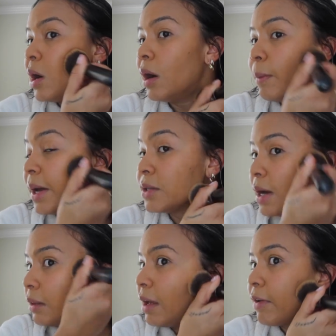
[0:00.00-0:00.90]
My
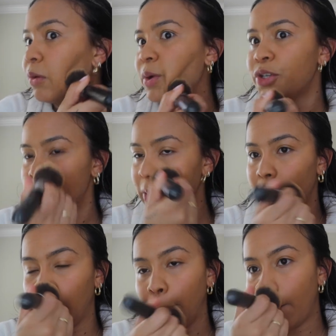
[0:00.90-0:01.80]
entire life, I've always just
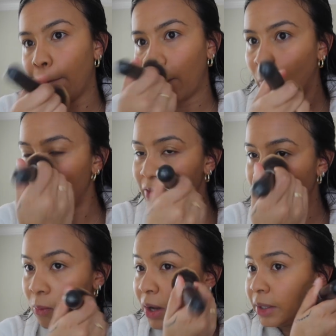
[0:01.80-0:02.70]
eaten whatever
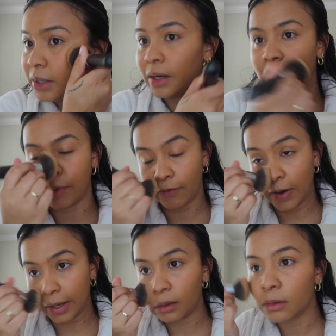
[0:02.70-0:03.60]
I wanted and I've been
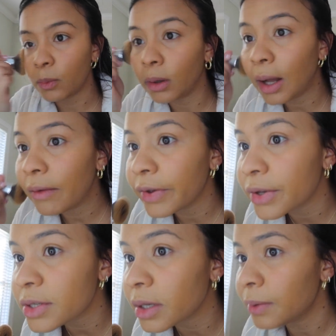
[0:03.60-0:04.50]
fine. Well,
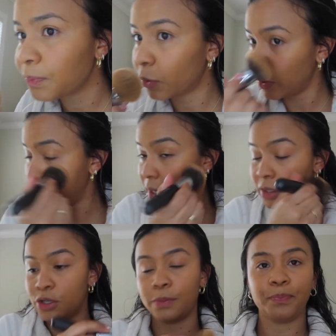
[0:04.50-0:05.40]
obviously with
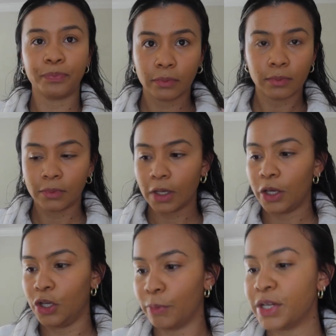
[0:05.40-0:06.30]
age,
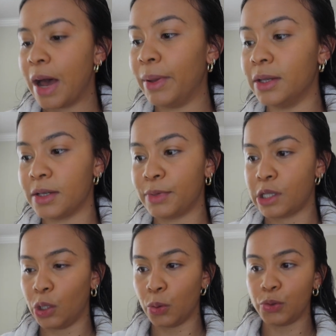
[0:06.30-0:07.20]
your metabolism
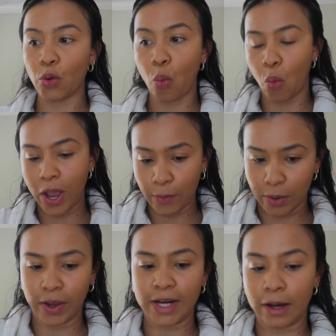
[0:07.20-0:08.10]
slows way,
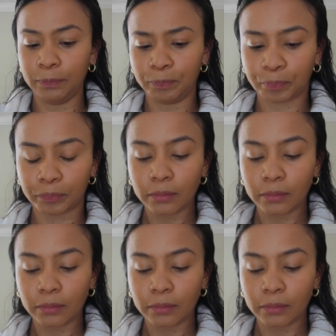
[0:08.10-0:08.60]
way, way down.